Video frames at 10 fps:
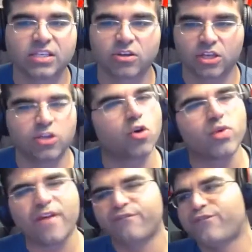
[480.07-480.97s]
They're
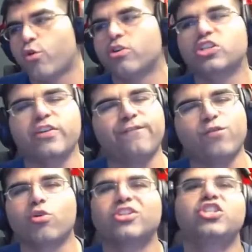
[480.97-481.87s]
we have 4G
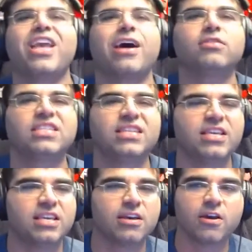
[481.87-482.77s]

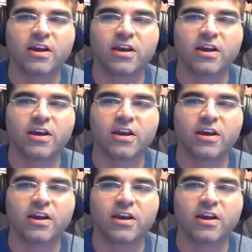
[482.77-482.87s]
LTE.